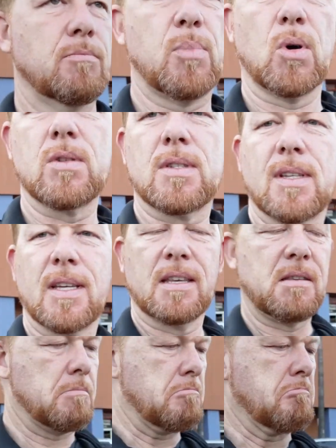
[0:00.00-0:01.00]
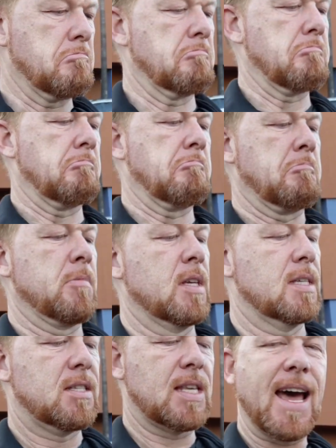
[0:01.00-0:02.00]
Porcelain
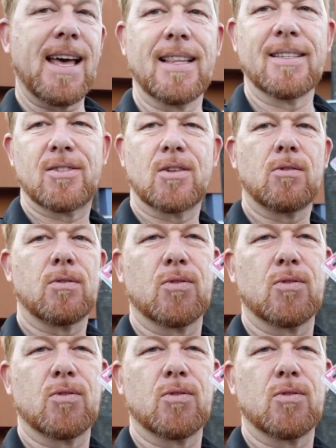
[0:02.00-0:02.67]
tile and stone